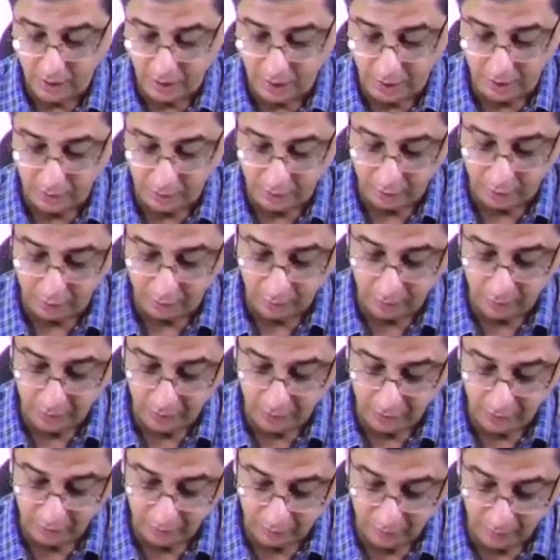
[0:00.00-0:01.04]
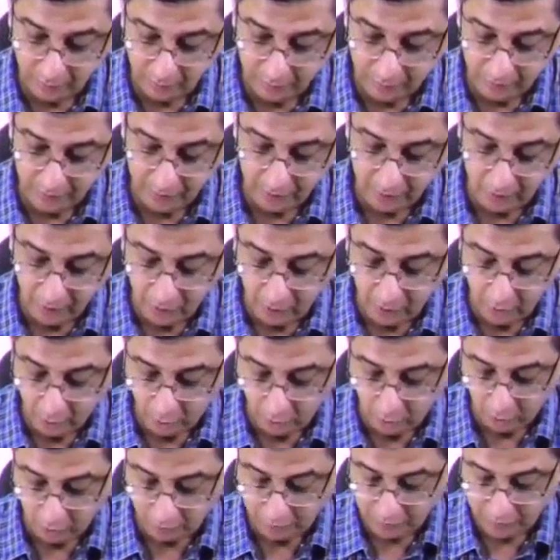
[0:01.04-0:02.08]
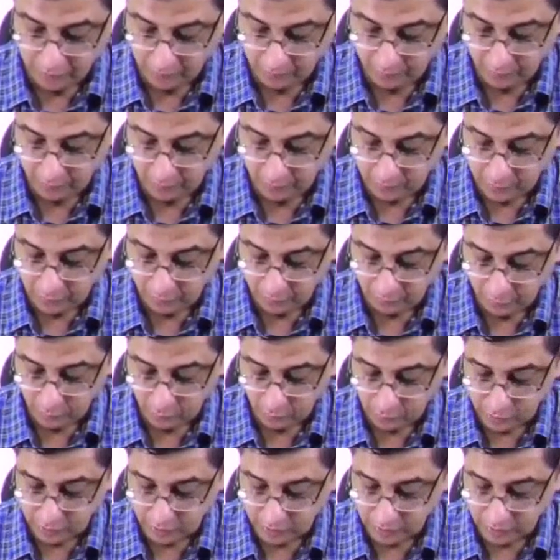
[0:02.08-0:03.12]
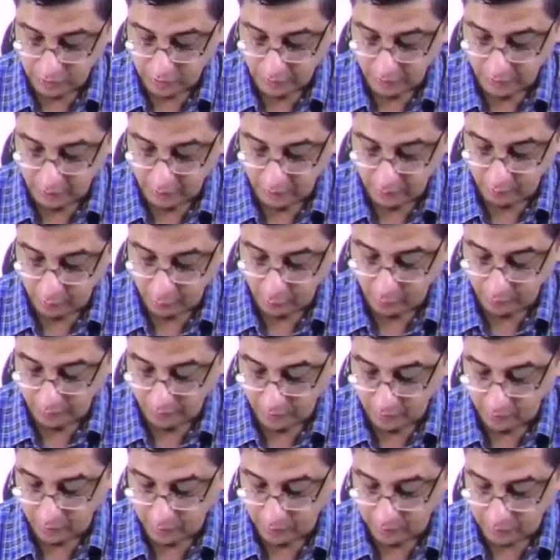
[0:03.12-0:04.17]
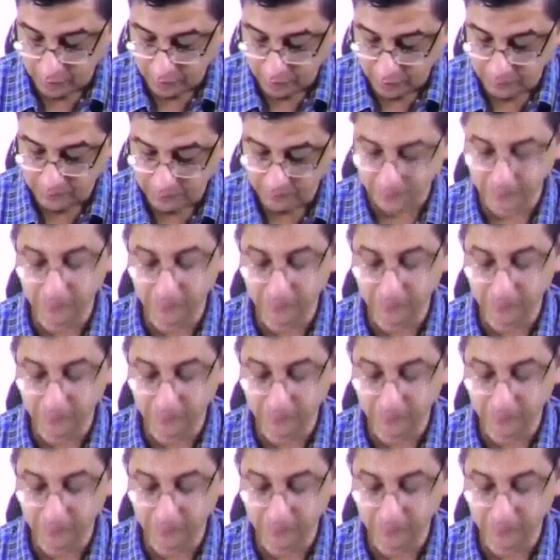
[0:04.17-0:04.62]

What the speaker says: and there will be a development of symptoms of ptosis and diplopia in the patient.